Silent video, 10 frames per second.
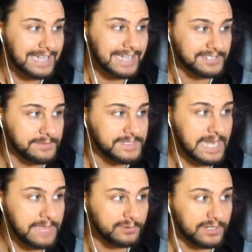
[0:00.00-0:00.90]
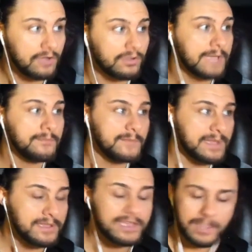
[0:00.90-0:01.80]
titles. That was another one. Okay,
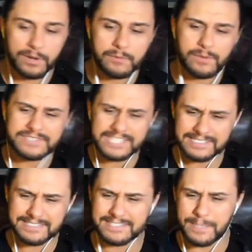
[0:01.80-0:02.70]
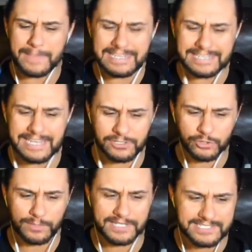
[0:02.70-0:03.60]
and we we've seen some in,
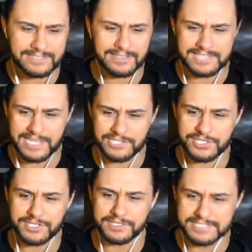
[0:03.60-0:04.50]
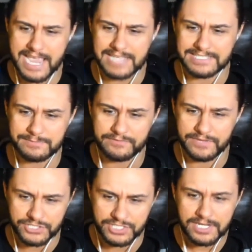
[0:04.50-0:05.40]
increased attention on the tag team
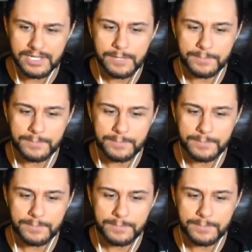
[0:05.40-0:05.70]
division,